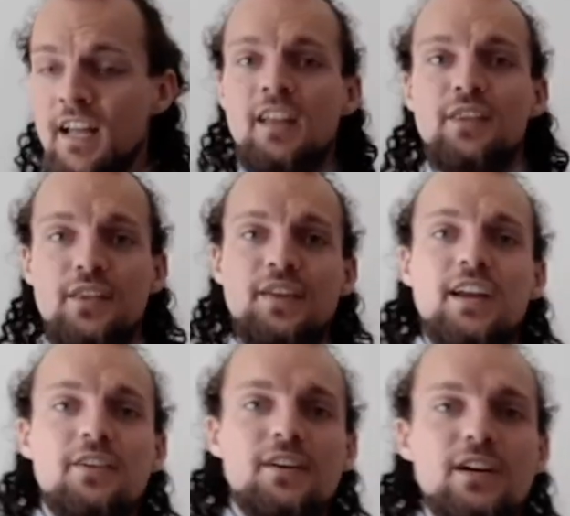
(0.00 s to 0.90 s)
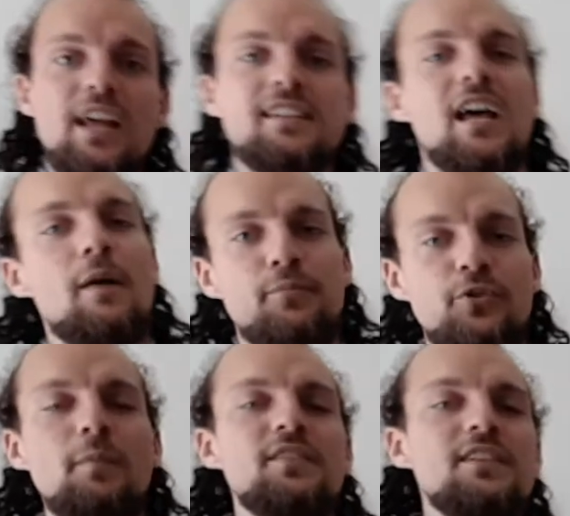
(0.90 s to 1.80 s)
that theory is a
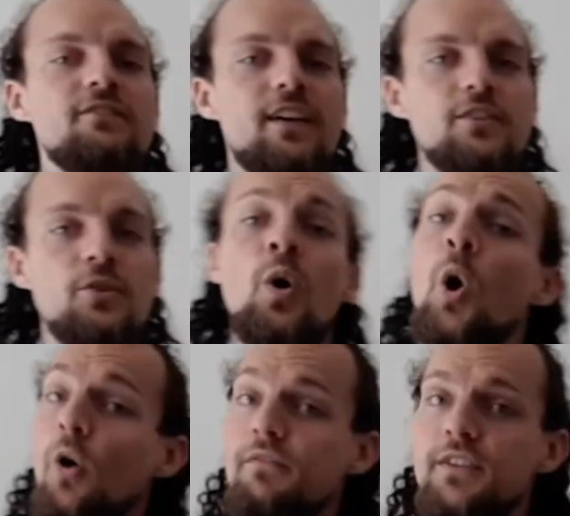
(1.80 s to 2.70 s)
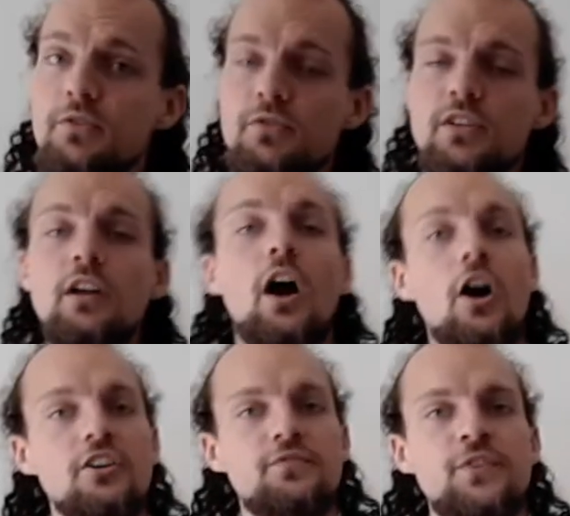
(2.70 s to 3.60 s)
promising venue of using
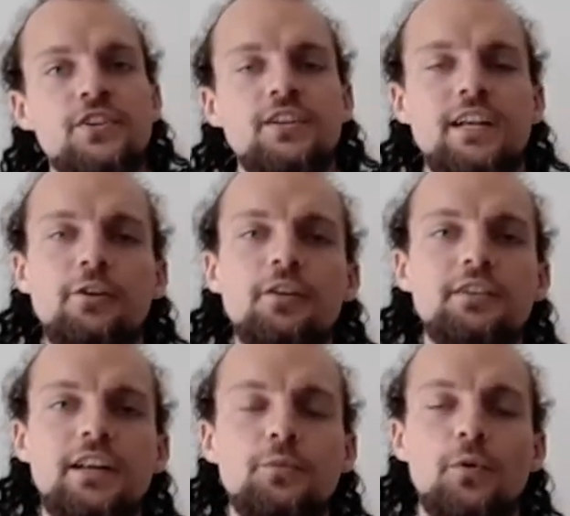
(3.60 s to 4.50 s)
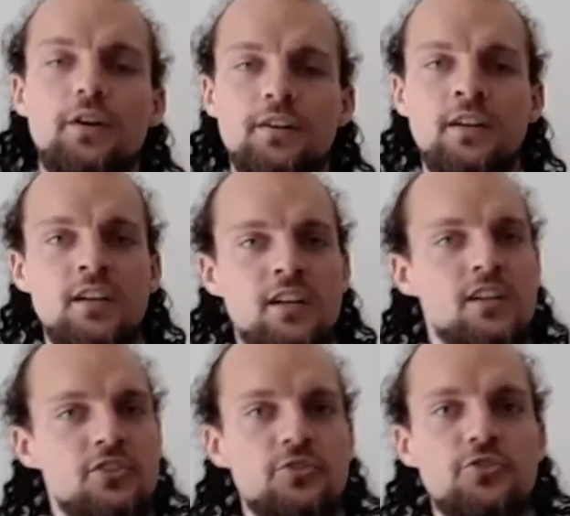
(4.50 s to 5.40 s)
artificial neural network
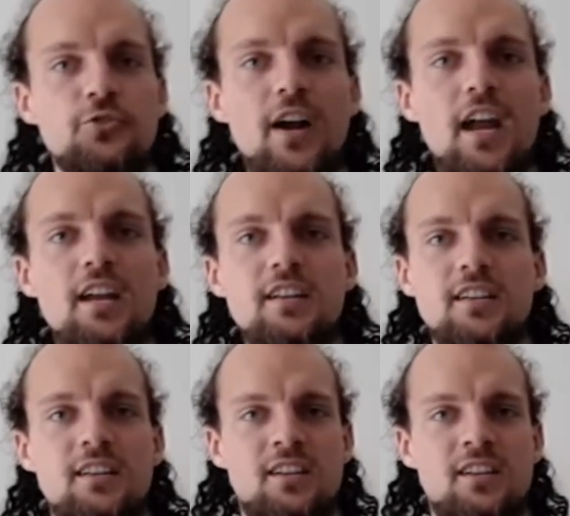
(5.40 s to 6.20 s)
to train